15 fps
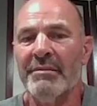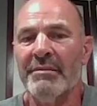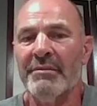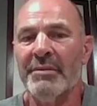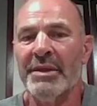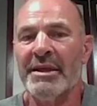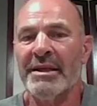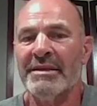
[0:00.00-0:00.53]

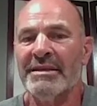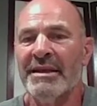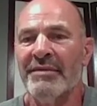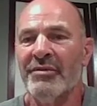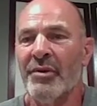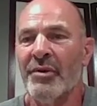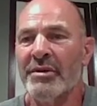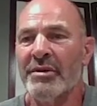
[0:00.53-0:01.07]
because
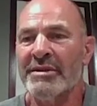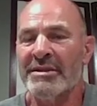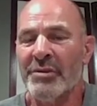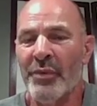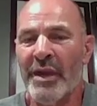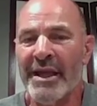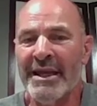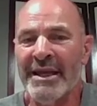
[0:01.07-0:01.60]
even though it's the
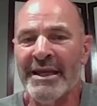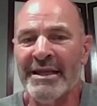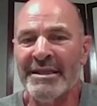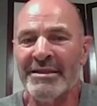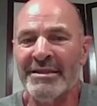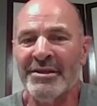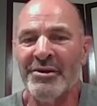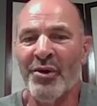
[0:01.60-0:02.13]
way it
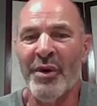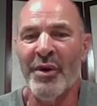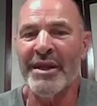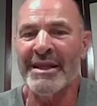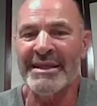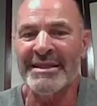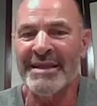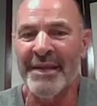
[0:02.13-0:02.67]
is, you don't want to
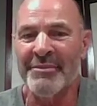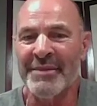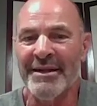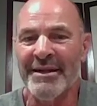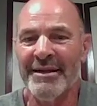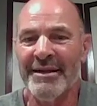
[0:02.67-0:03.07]
accept it.